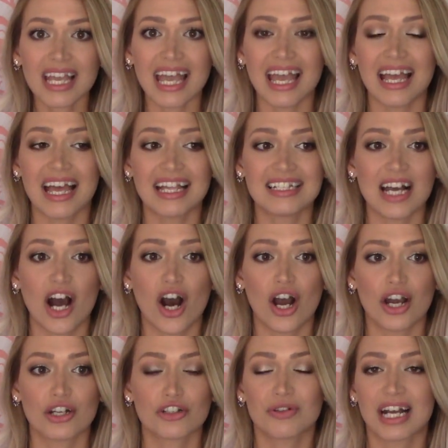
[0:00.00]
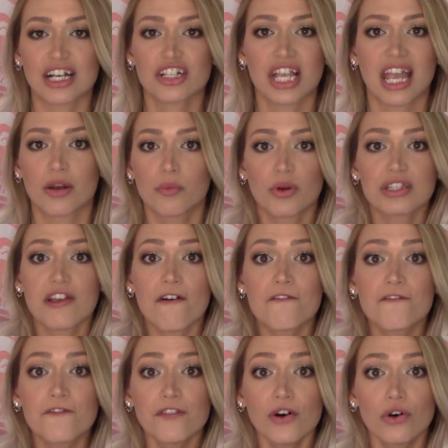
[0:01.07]
And our trash can was
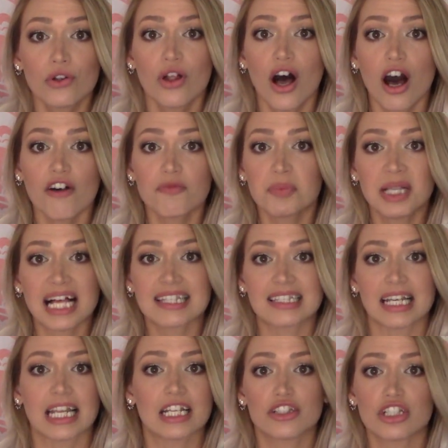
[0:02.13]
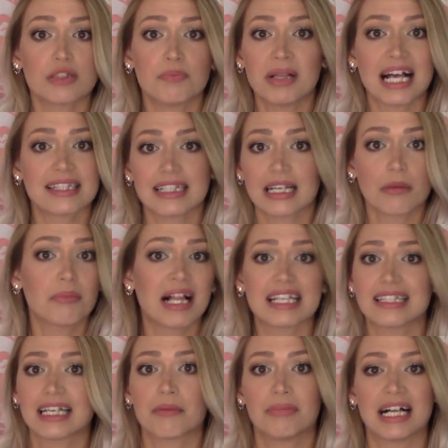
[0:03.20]
full of plastic. It's just plastic and
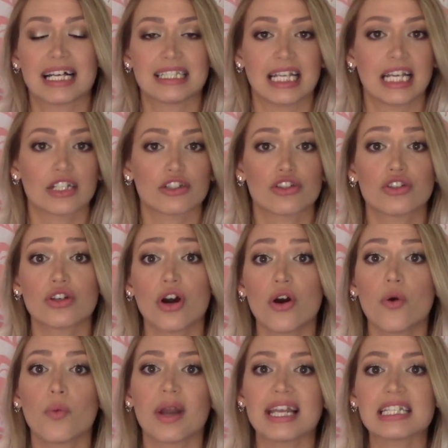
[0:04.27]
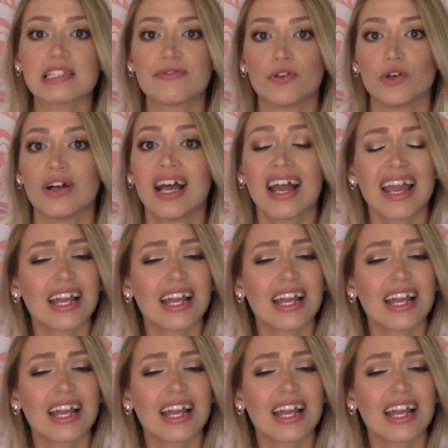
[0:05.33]
plastic and plastic. It's so wasteful.